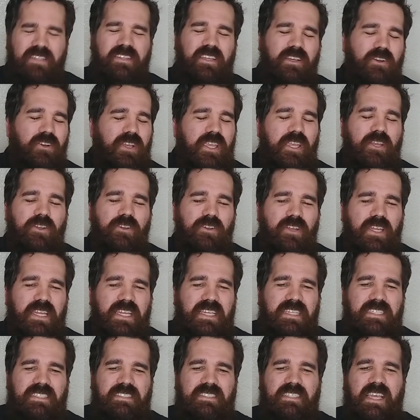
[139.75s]
deal here
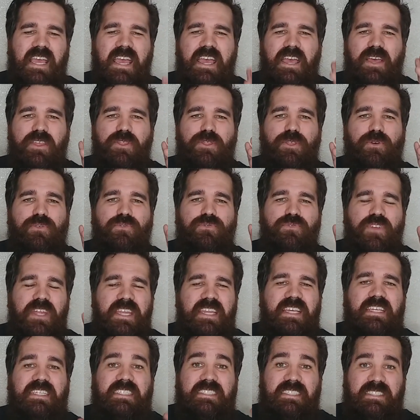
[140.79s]
is the
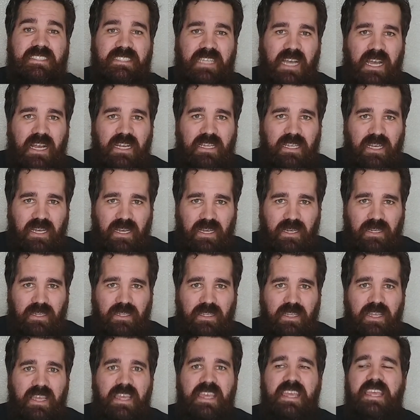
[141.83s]
Phoenix Saga
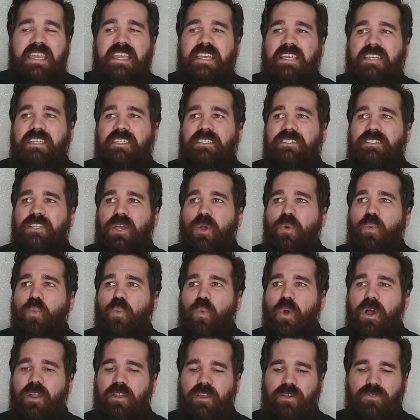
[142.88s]
is
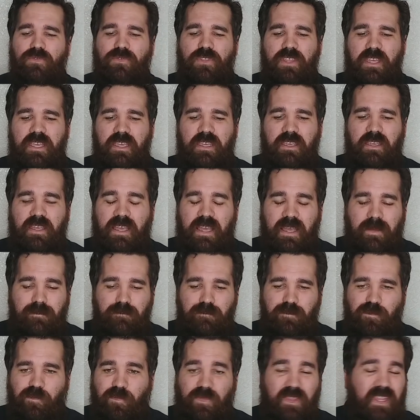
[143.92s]
one of the
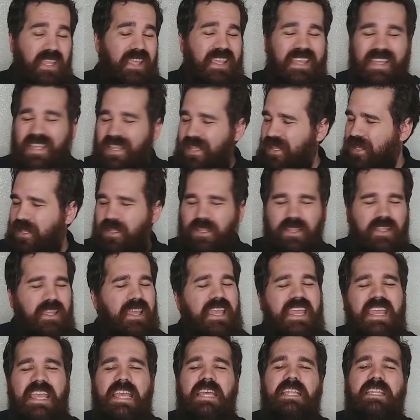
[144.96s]

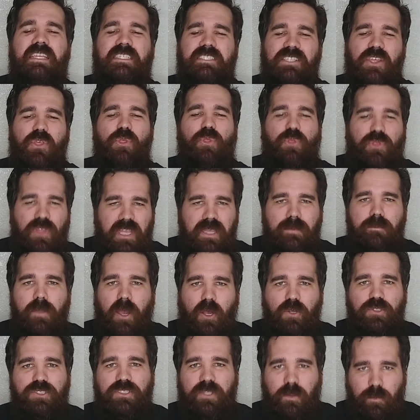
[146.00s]
it is the
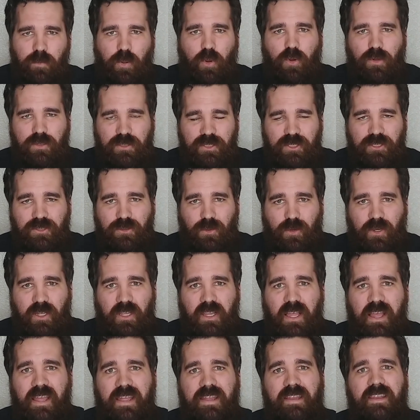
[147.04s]
most important
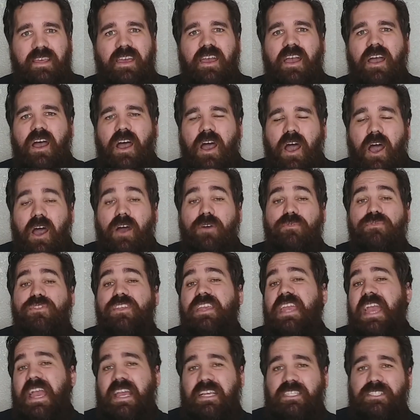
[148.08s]
storyline of
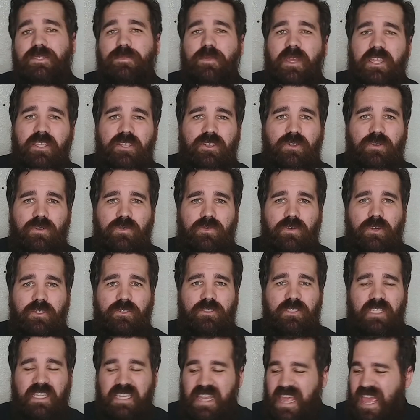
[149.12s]
the X Men
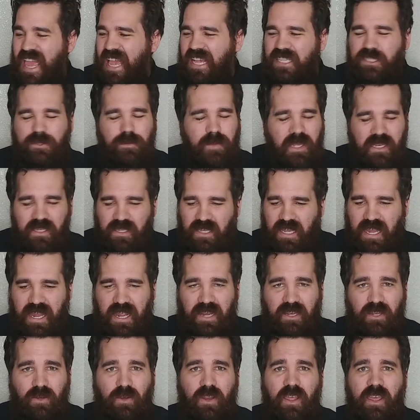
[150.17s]
universe and X Men
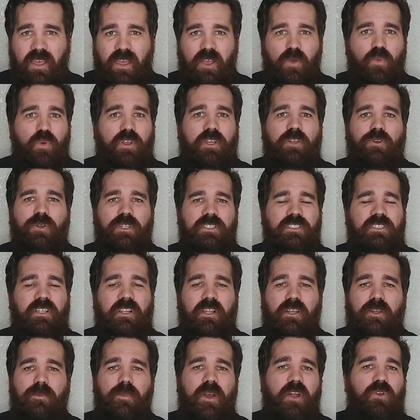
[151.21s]
canon. When Chris
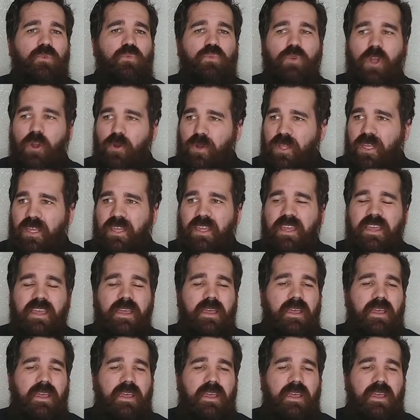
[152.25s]
Claremont wrote it,